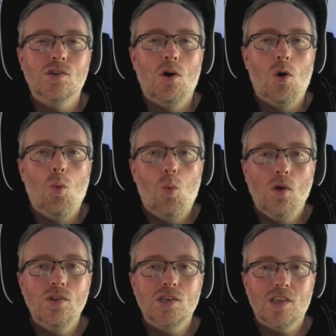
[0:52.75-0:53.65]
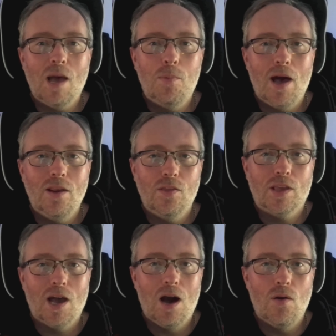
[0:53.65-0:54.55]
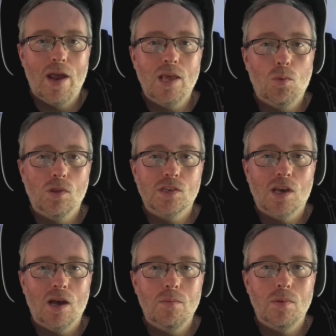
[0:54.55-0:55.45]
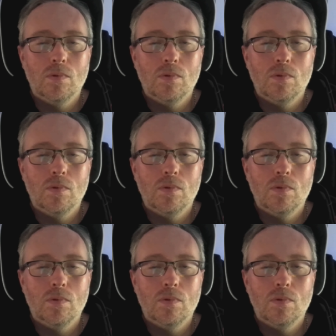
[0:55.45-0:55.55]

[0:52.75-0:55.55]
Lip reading: or one step ahead of the car at any one time.